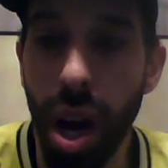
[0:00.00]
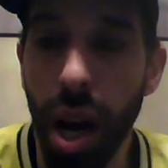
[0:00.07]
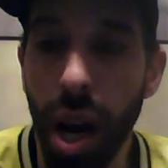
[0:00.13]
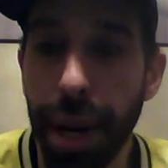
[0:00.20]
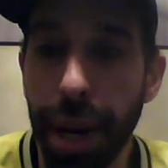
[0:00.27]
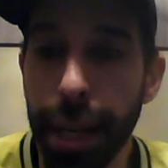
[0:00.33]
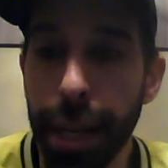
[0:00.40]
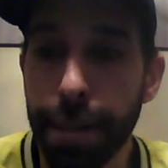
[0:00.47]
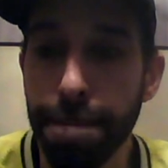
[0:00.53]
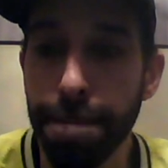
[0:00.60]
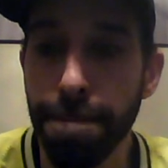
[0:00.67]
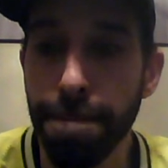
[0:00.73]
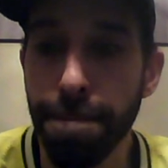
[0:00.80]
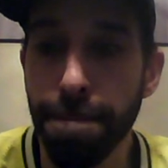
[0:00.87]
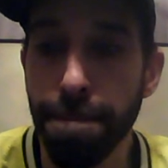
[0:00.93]
I
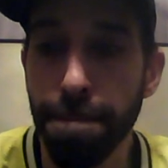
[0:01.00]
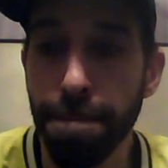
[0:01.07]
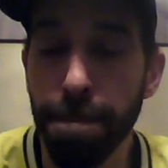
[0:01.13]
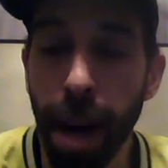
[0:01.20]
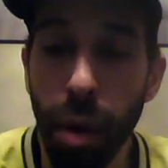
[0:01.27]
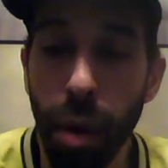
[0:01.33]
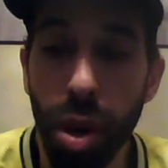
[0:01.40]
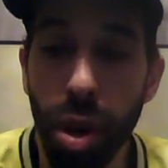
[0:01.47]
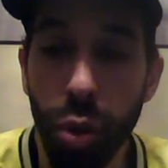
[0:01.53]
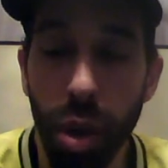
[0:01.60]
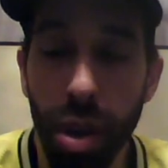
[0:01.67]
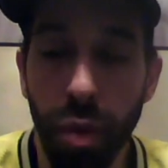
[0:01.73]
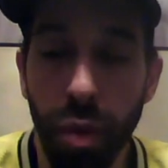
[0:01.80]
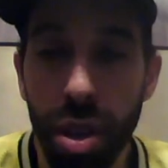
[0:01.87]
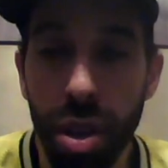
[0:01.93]
want
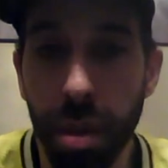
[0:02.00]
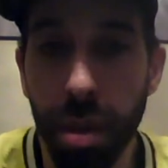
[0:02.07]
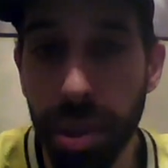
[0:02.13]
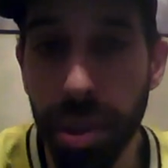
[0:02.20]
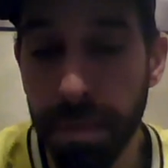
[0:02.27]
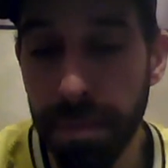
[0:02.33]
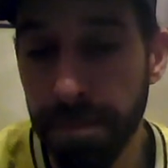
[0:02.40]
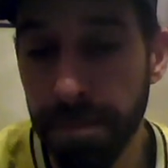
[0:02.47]
24 teams.